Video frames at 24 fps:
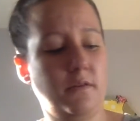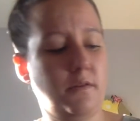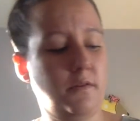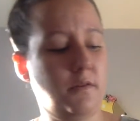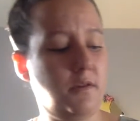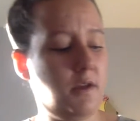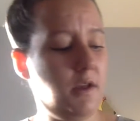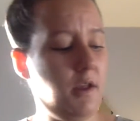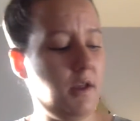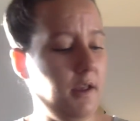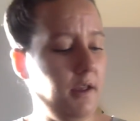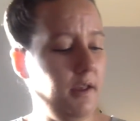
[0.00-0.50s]

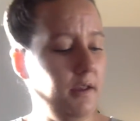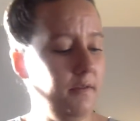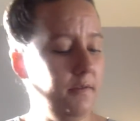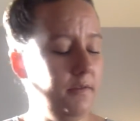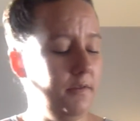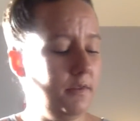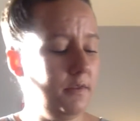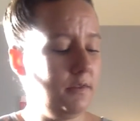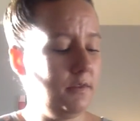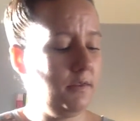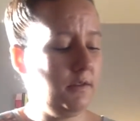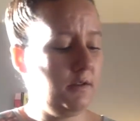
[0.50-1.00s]
Okay,
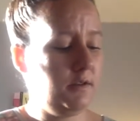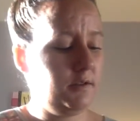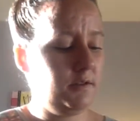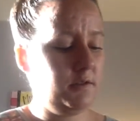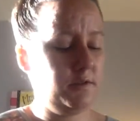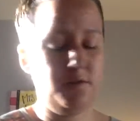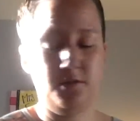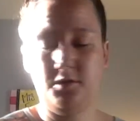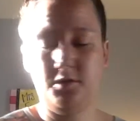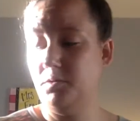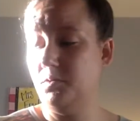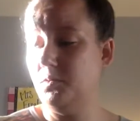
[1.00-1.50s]
let's
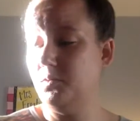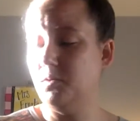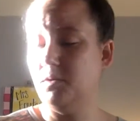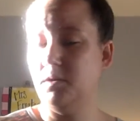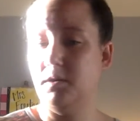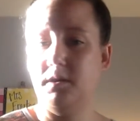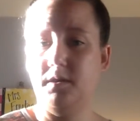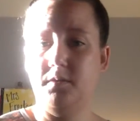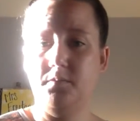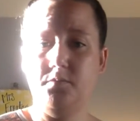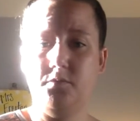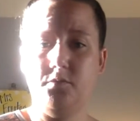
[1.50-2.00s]
do
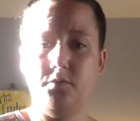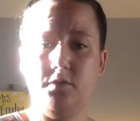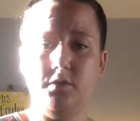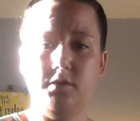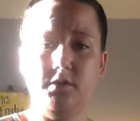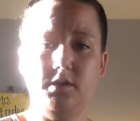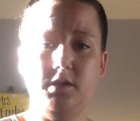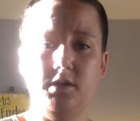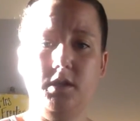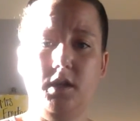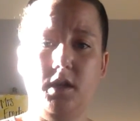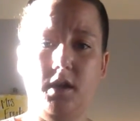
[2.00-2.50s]
one more
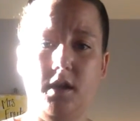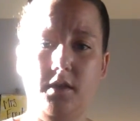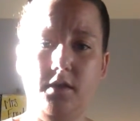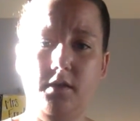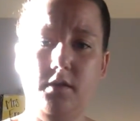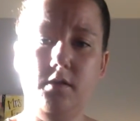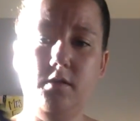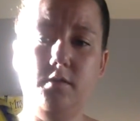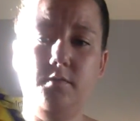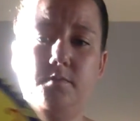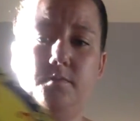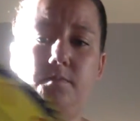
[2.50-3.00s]

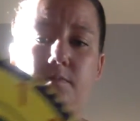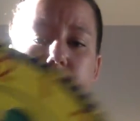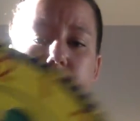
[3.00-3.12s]
together.